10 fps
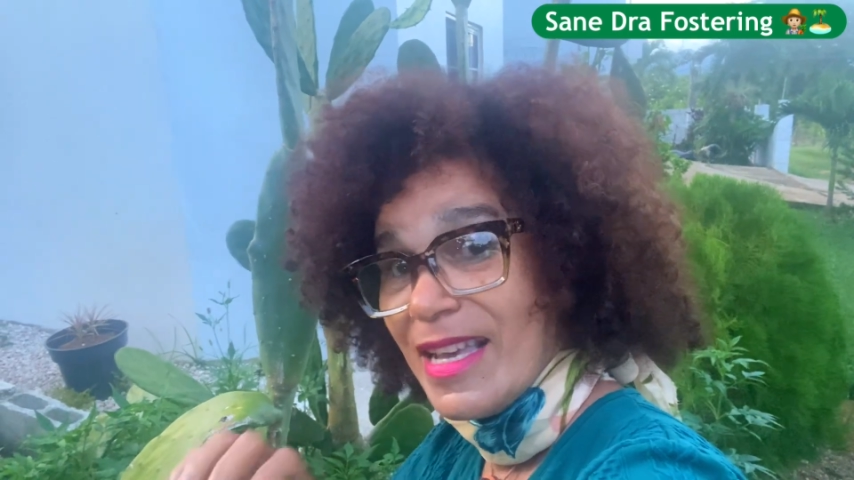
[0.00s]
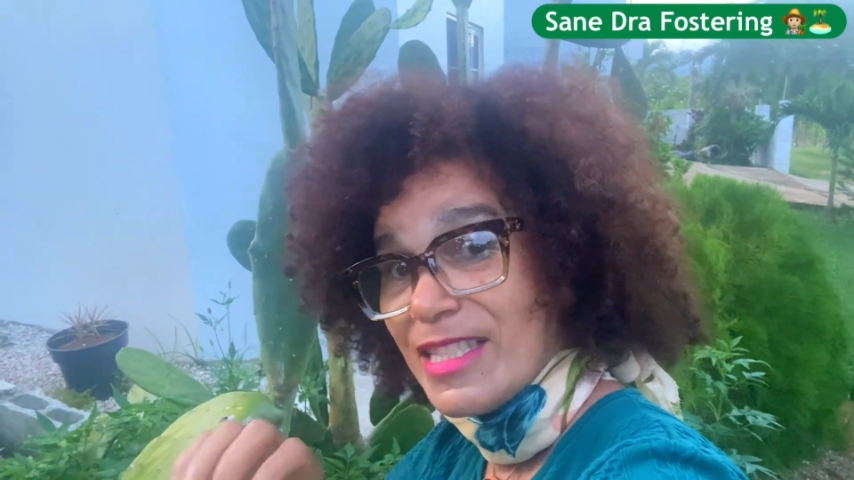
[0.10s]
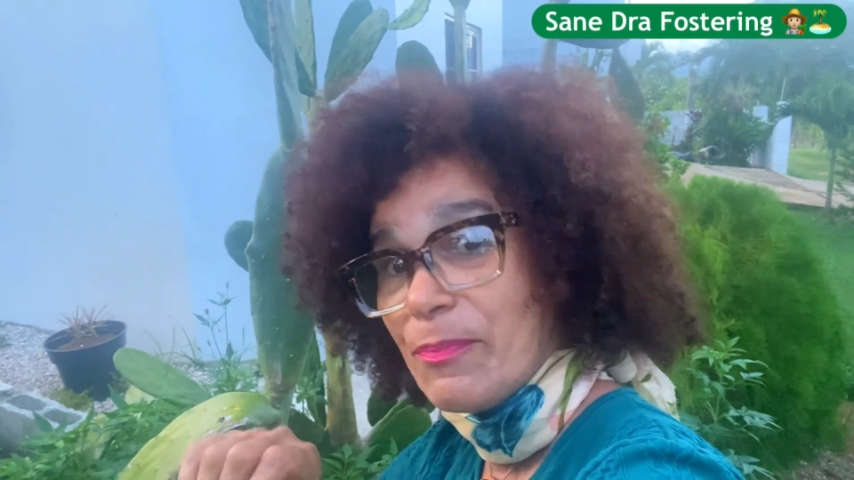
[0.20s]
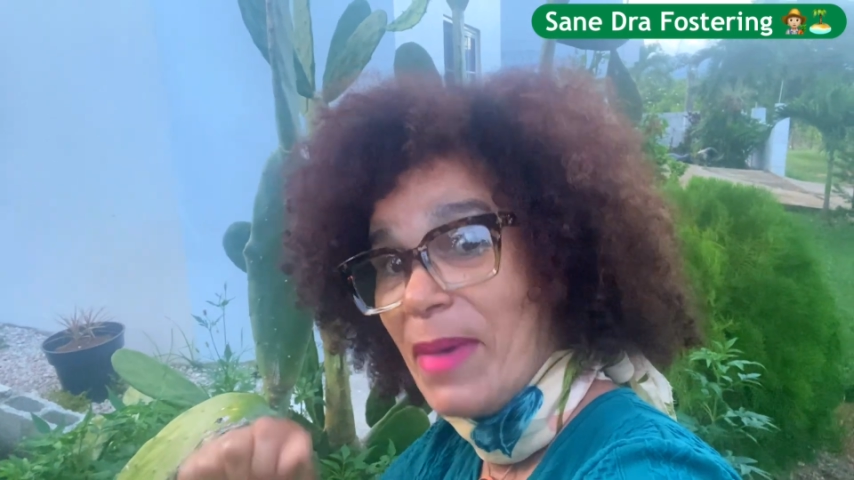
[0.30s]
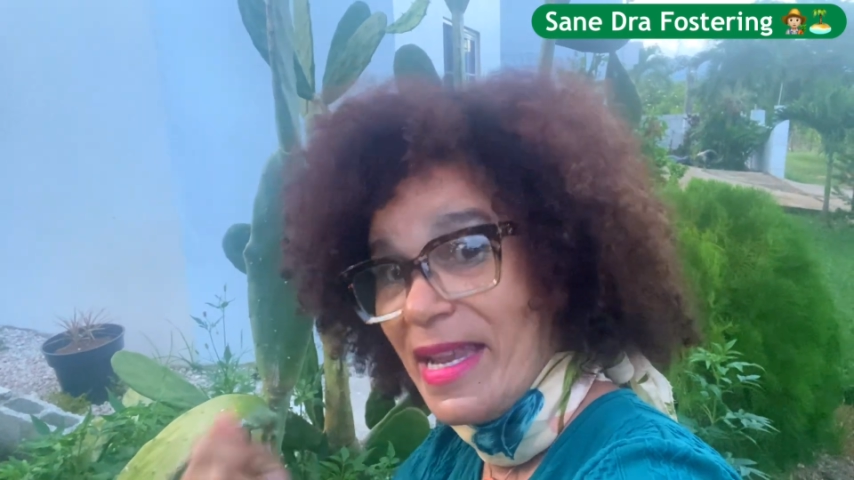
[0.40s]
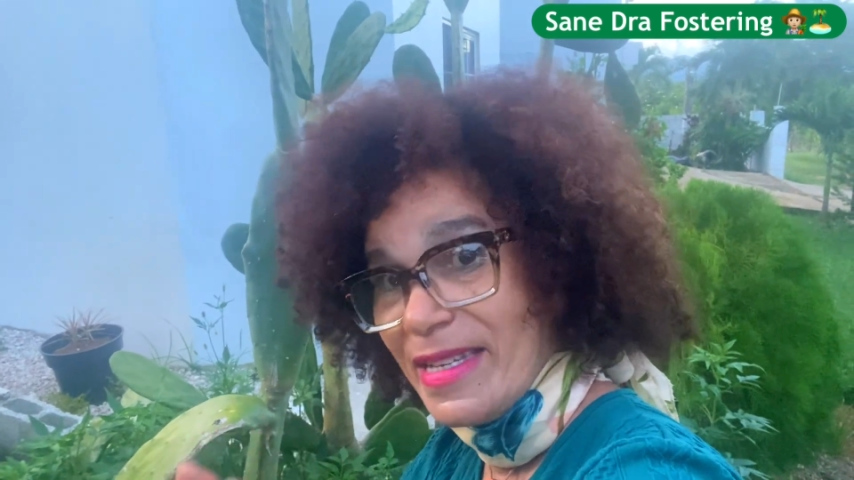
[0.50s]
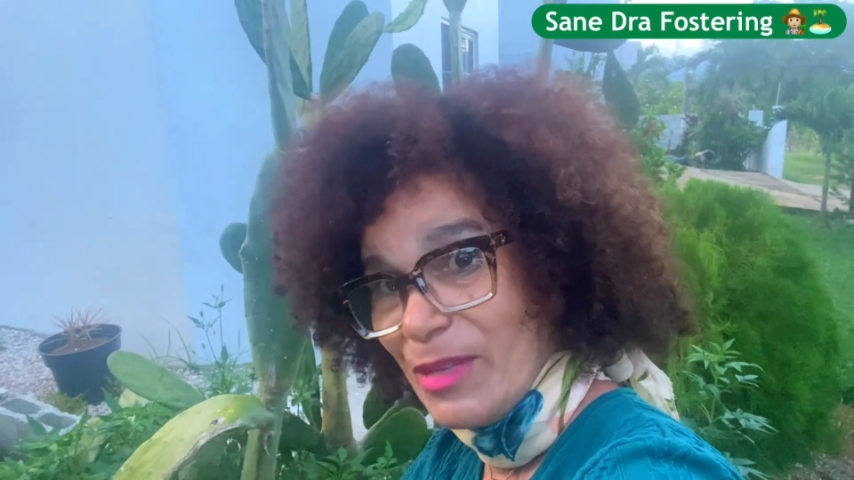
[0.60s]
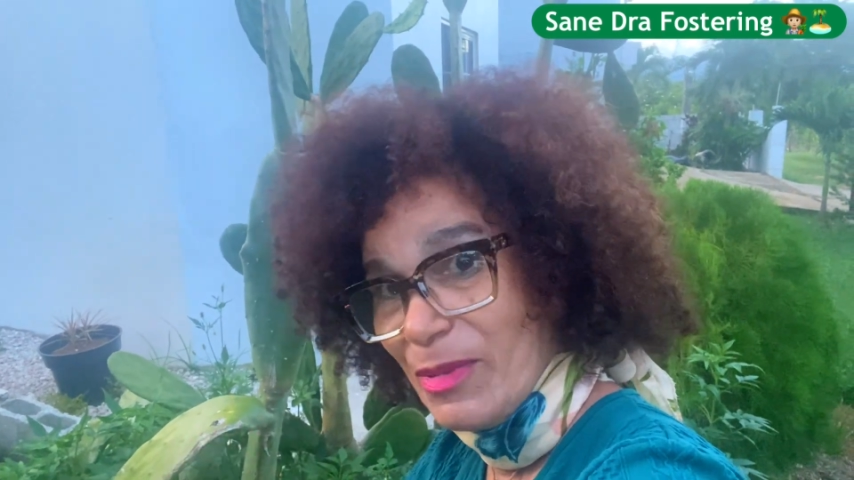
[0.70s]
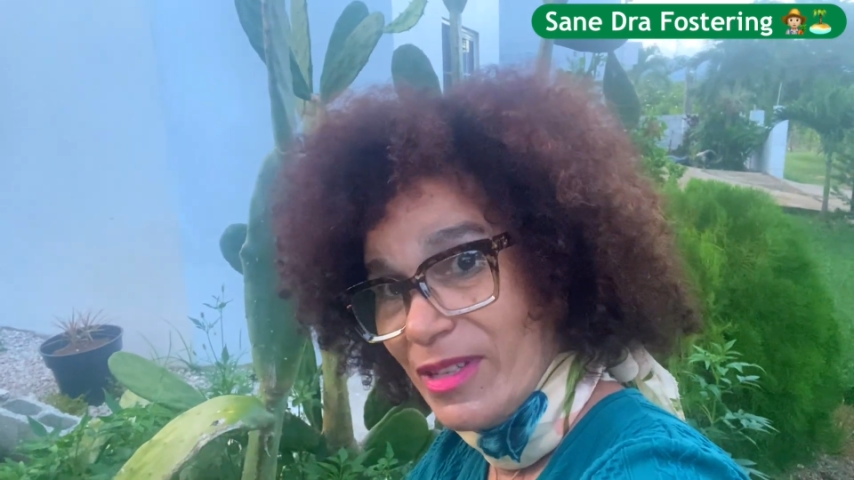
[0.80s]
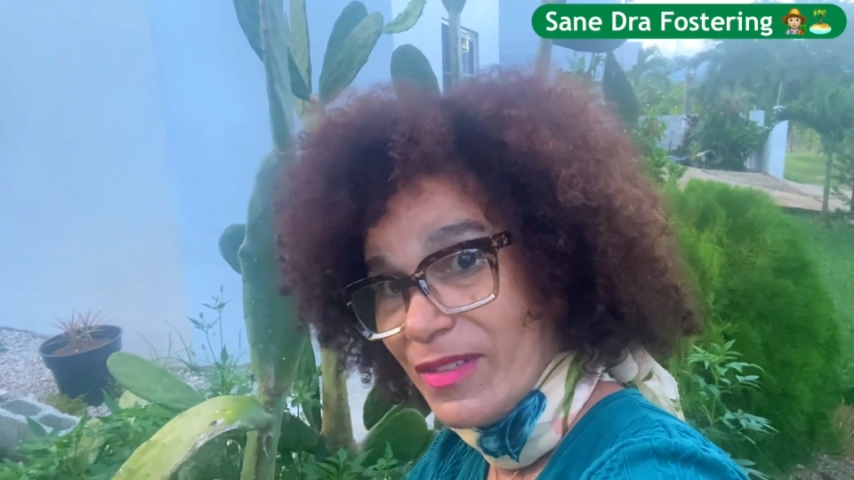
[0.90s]
it's
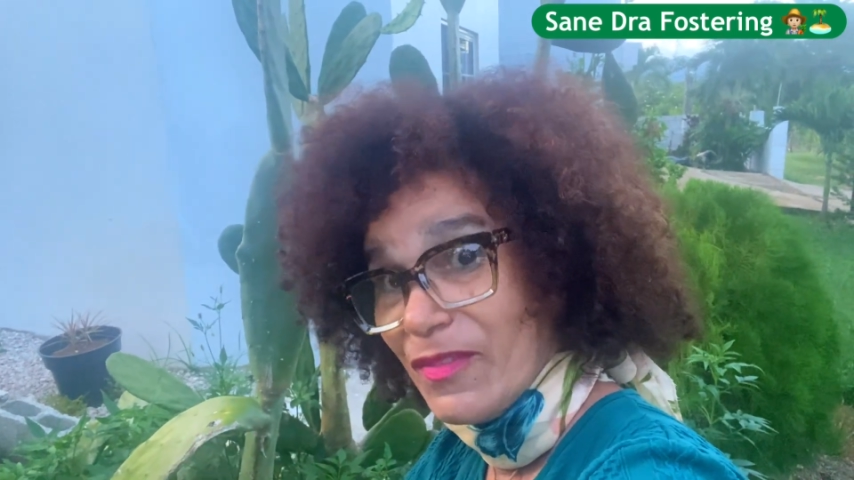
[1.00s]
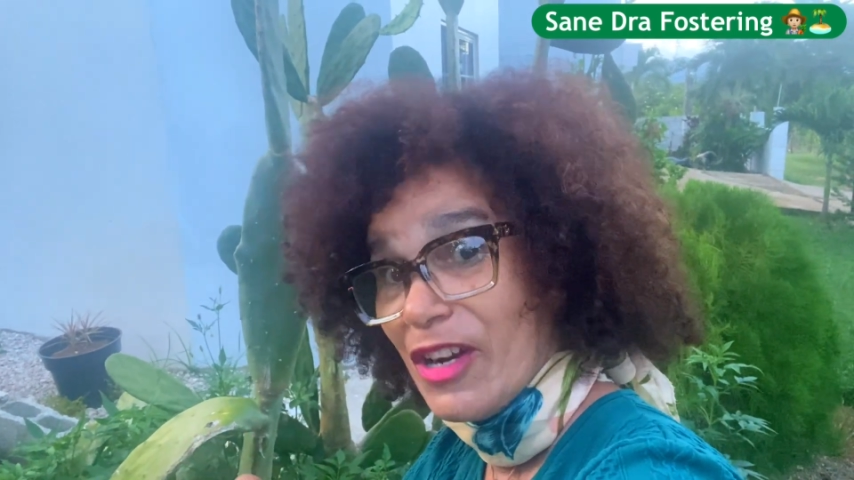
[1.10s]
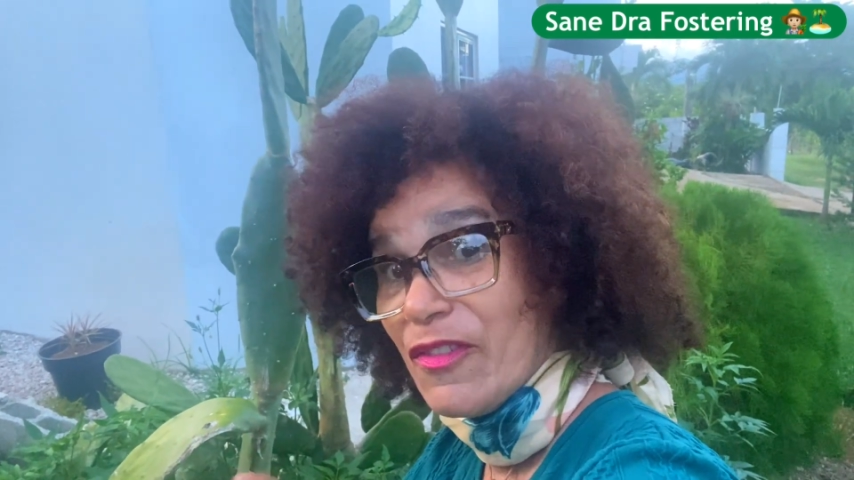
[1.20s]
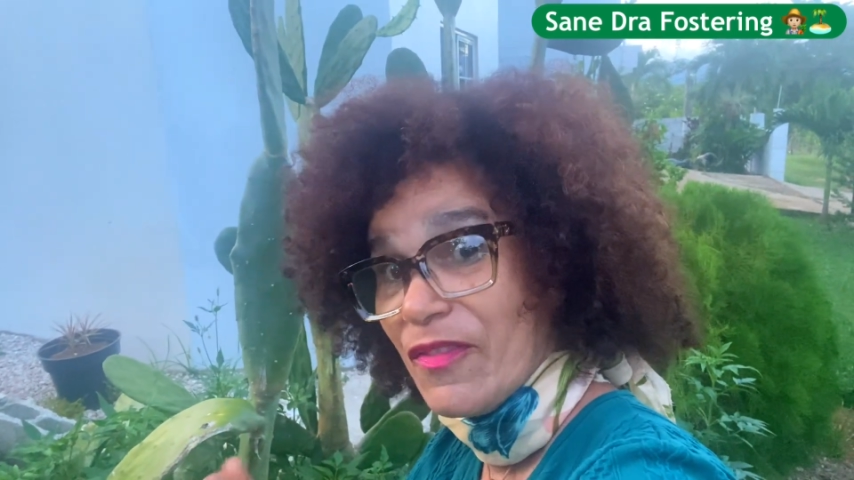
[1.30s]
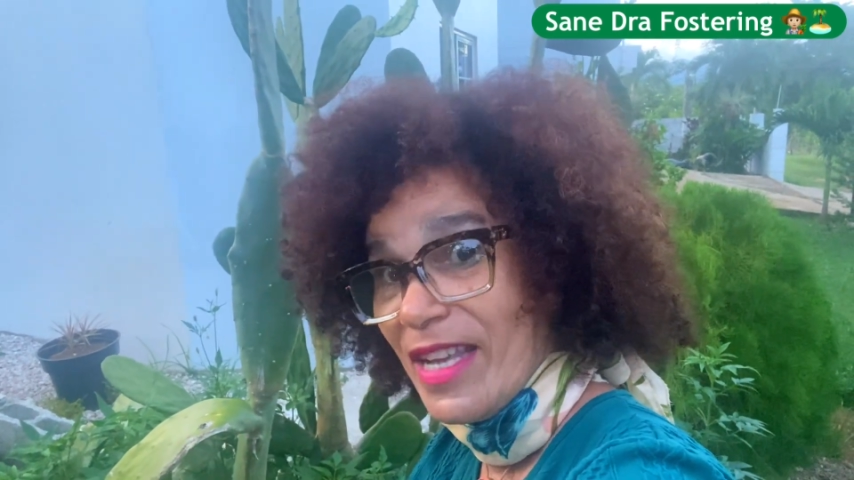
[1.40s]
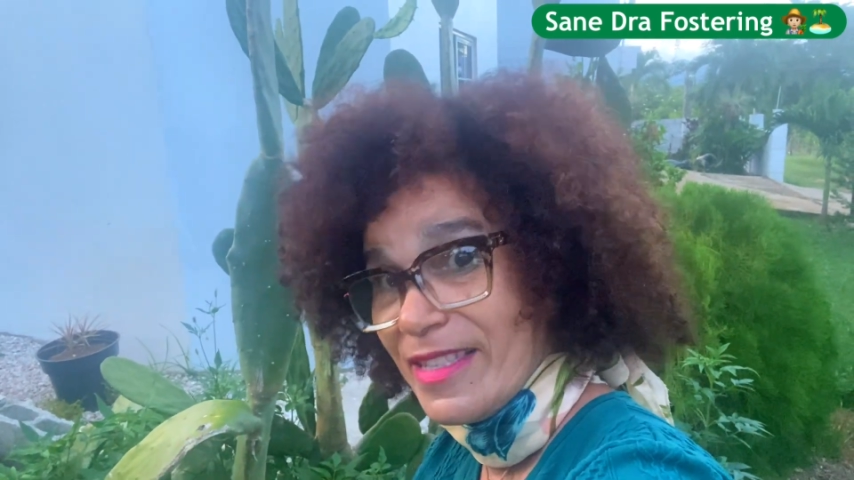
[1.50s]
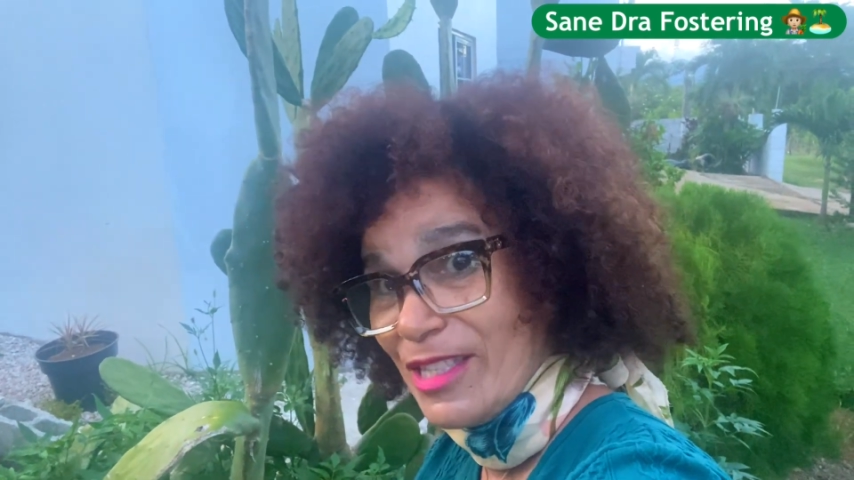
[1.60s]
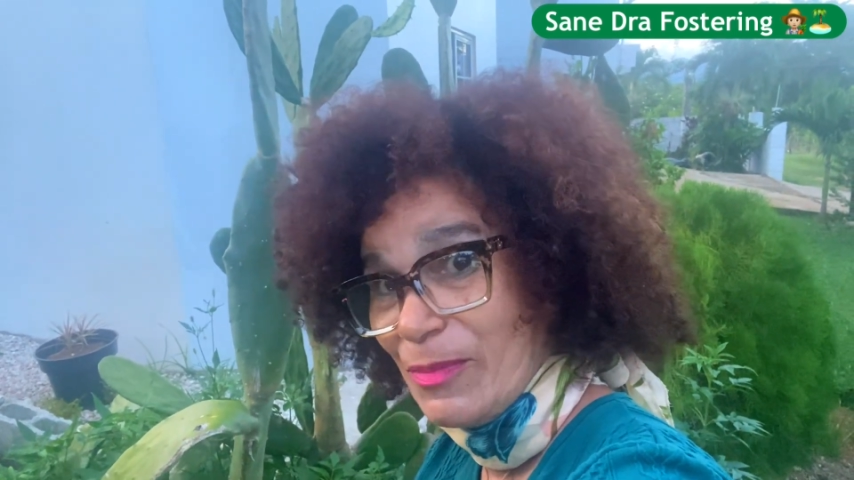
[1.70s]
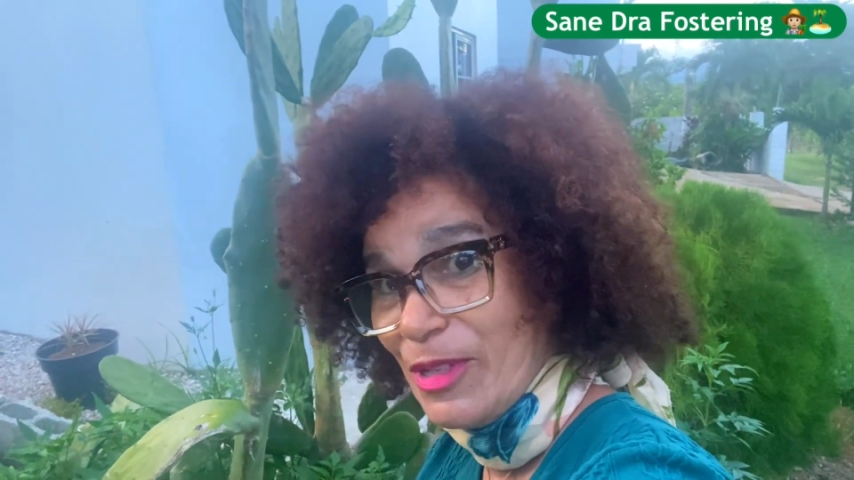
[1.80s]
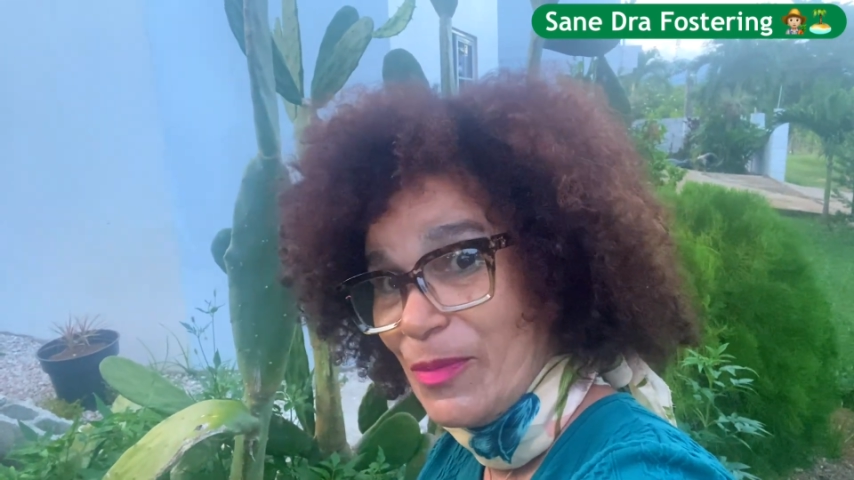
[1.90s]
bendable, very
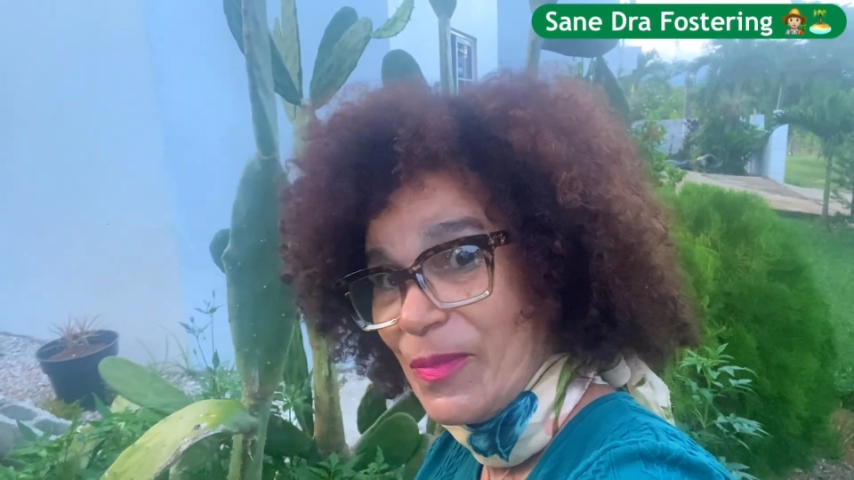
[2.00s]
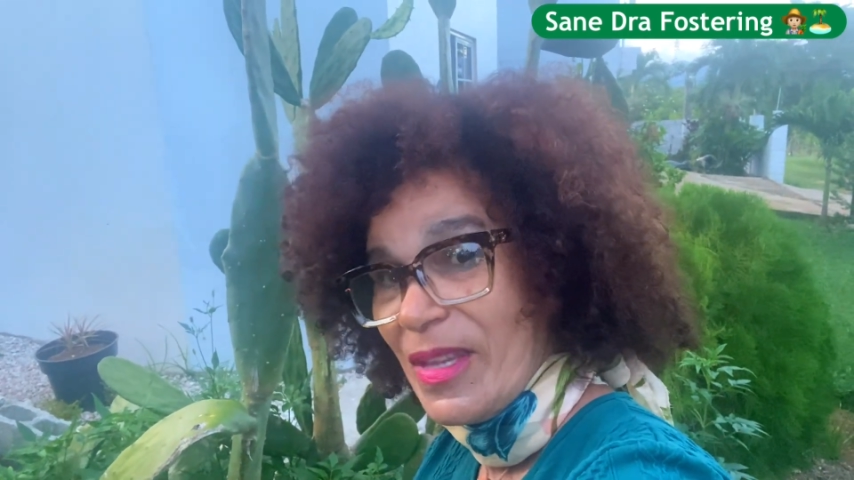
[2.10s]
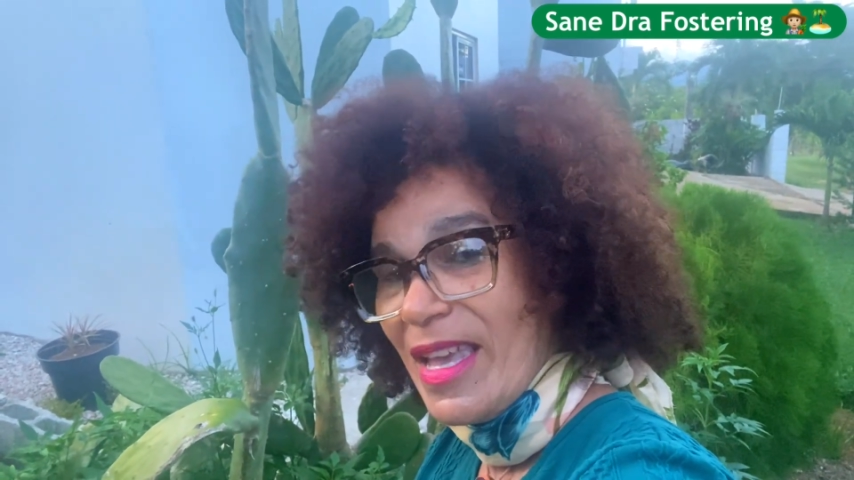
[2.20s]
flexible.